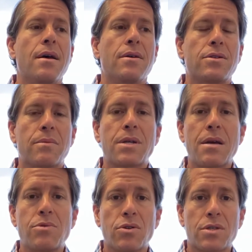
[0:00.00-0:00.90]

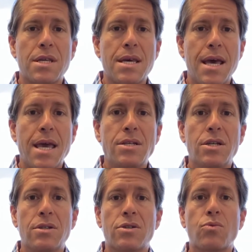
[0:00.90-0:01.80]
Sometimes you'll see
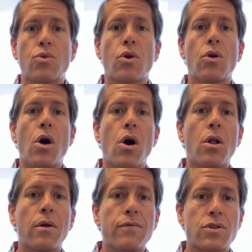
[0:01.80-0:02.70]
agents roll
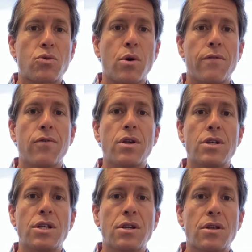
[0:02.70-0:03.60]
all of the square footage
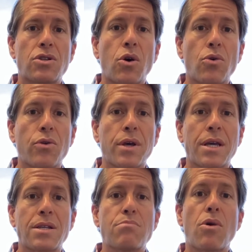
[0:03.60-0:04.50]
into the total that
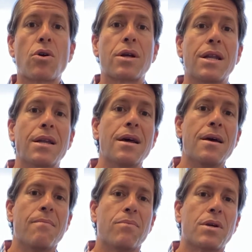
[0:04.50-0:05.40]
gets marketed
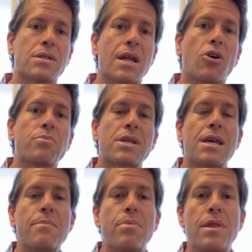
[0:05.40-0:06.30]
because it helps
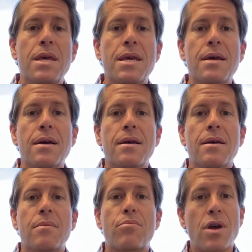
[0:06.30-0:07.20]
keep the
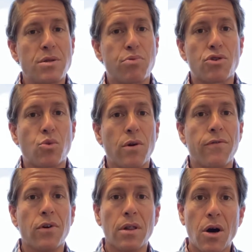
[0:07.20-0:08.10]
price per square
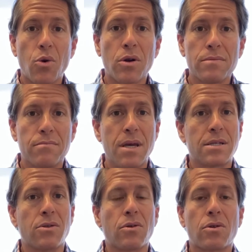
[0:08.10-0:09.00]
foot lower, makes
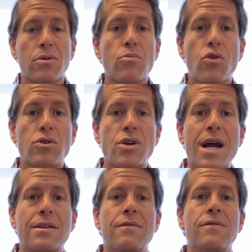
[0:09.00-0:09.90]
it look a little more
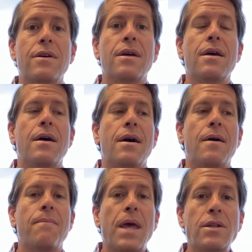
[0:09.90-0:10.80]
attractive.
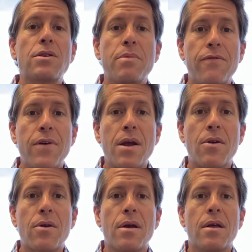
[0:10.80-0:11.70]
And to be
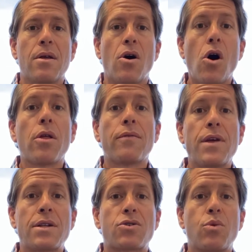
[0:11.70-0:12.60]
fair, all of
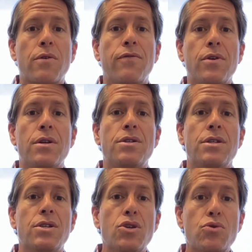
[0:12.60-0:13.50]
that square footage
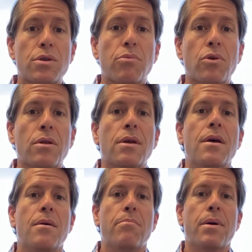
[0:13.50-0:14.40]
is usable,
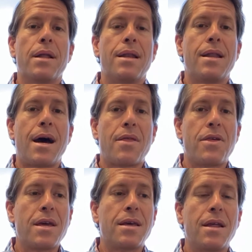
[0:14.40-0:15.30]
but I
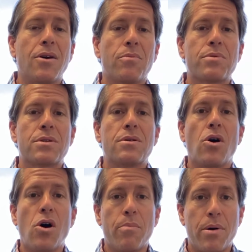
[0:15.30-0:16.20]
think it helps
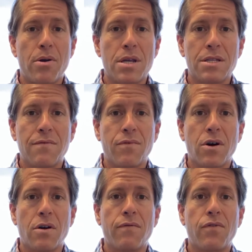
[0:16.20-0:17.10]
all parties
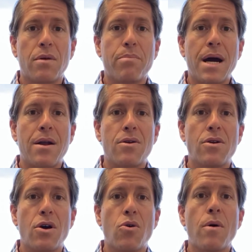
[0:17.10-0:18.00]
involved for the buyer to
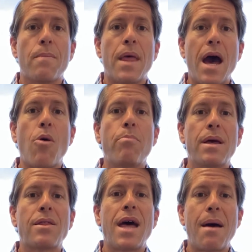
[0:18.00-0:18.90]
know how
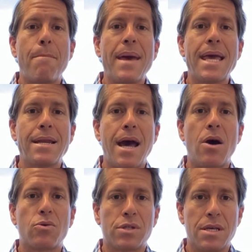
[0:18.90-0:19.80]
big that main
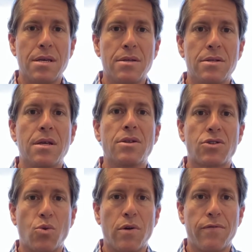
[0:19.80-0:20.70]
house is in
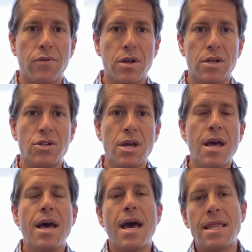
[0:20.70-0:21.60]
square footage,
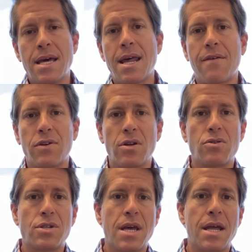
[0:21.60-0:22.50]
and then have an
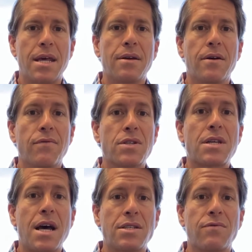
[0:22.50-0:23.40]
understanding of the
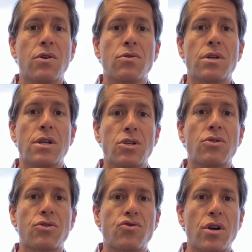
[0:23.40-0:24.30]
size of those
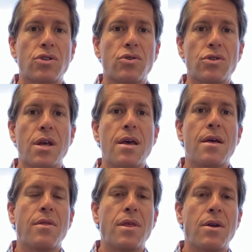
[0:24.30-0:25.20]
additional structures
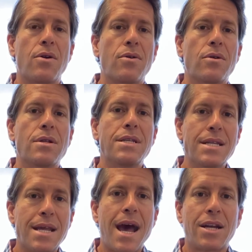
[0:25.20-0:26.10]
that are
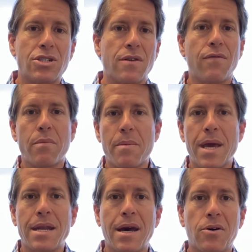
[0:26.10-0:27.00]
detached from the
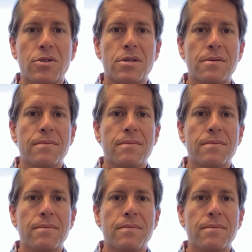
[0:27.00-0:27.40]
main house.